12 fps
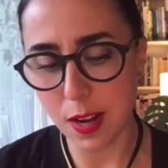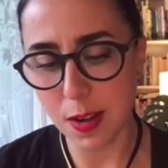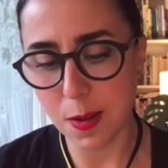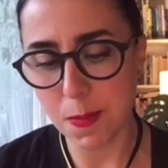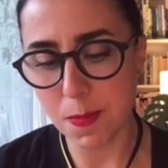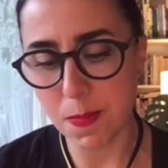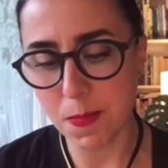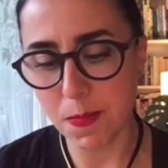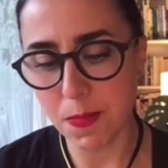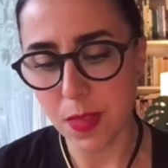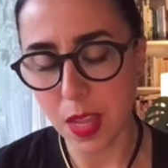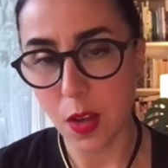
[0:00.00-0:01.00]

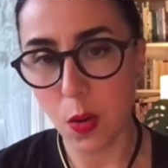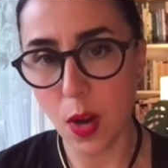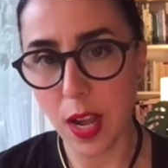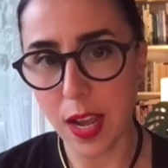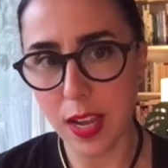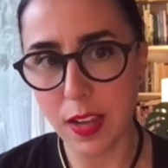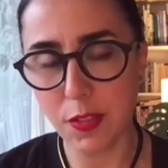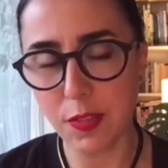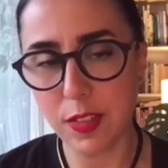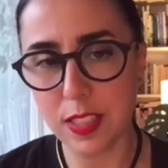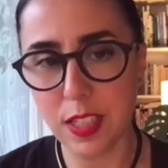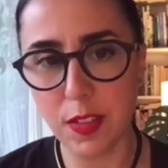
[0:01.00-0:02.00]

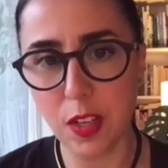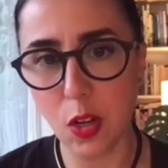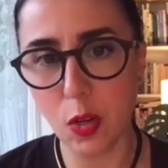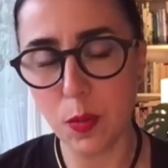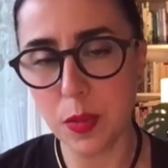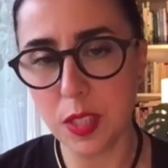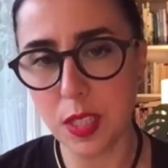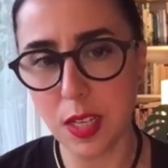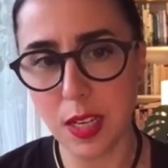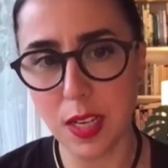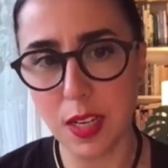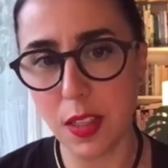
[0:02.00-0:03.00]
have developed
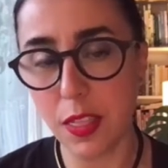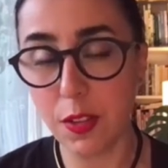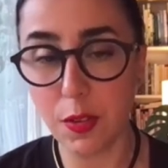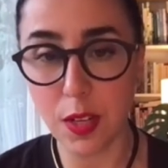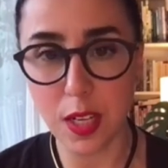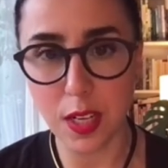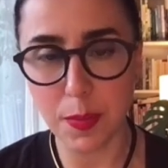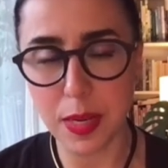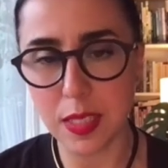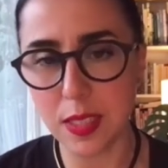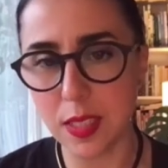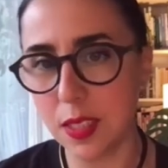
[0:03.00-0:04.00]
three
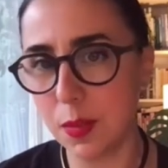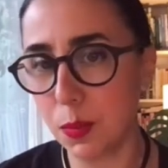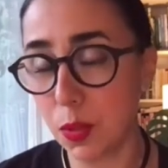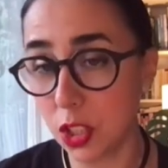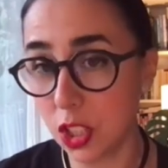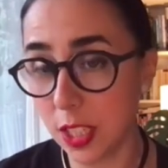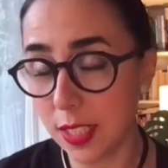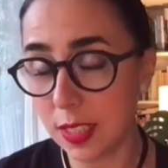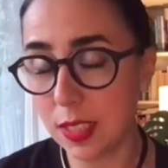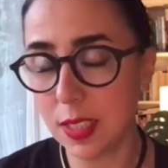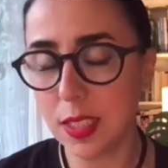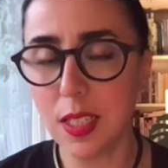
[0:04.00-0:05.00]
amazing
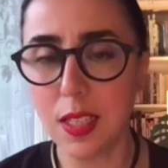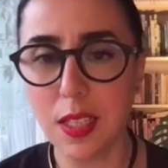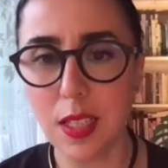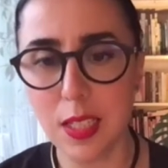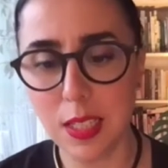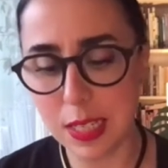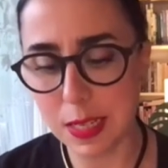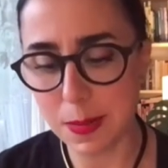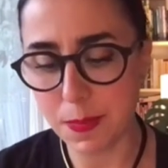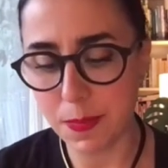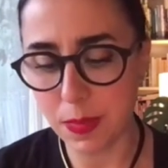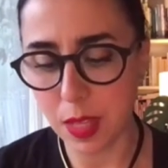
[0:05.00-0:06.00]
projects.
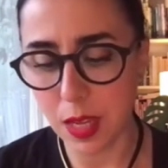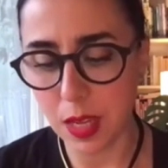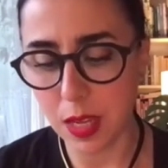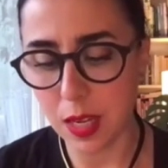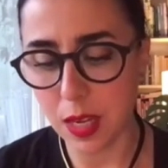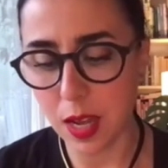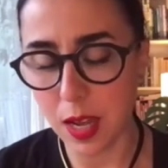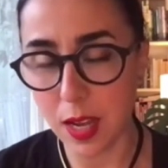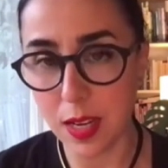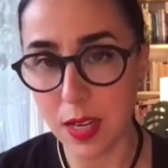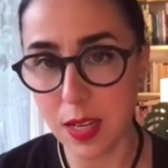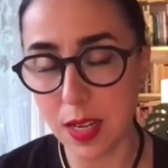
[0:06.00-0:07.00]
I
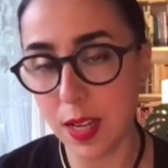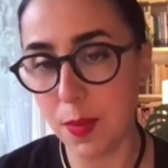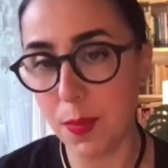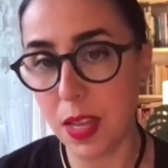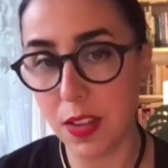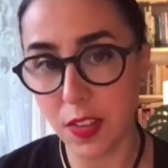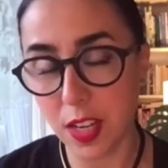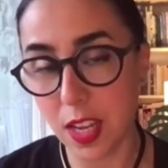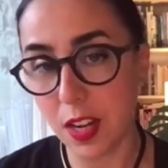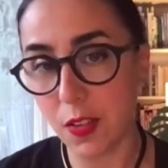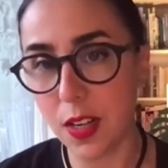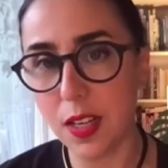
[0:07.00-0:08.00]
am Eva
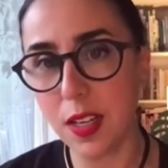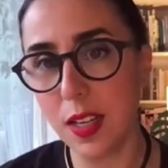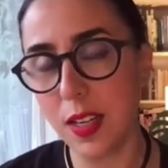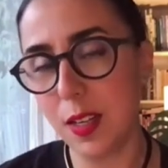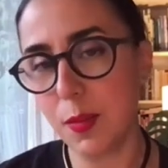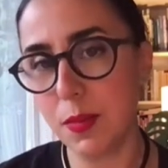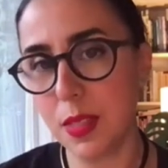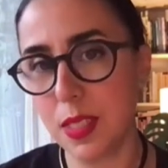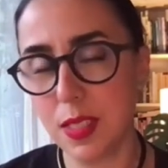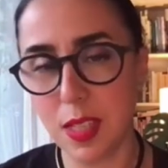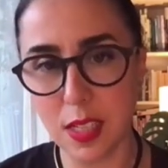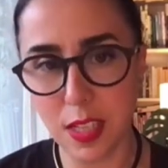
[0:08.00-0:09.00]
Guerra. I am
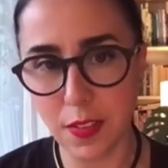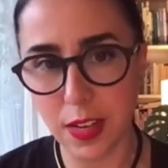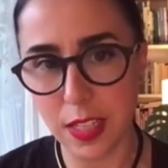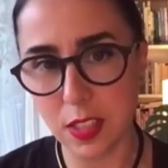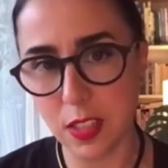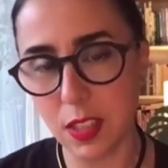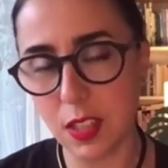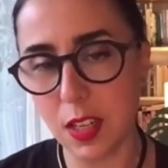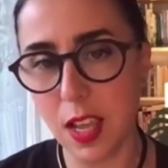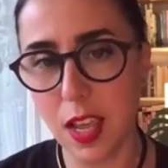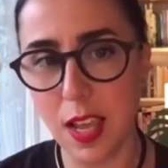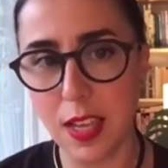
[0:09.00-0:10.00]
design
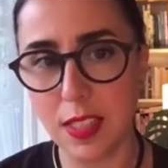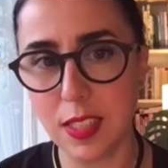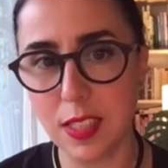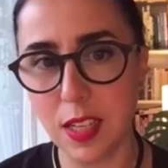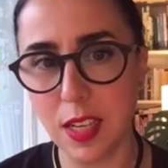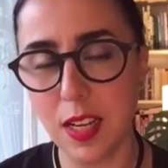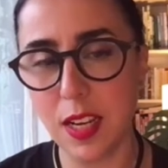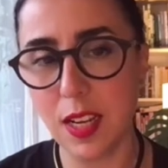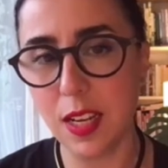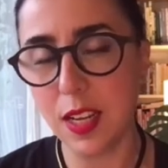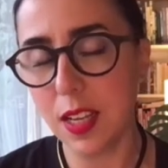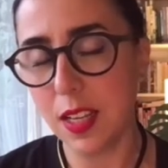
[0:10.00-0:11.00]
director at
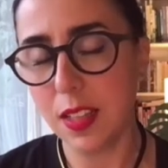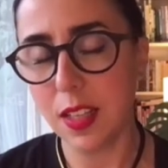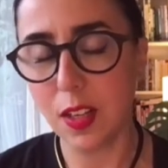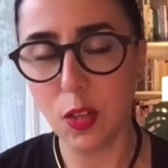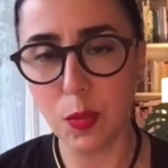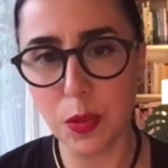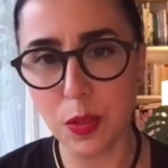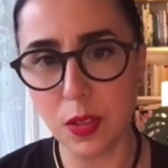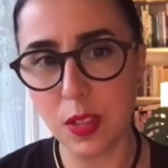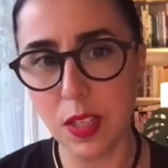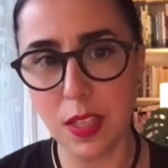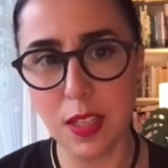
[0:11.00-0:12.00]
the
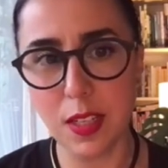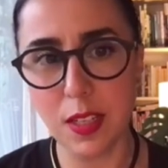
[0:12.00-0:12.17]
global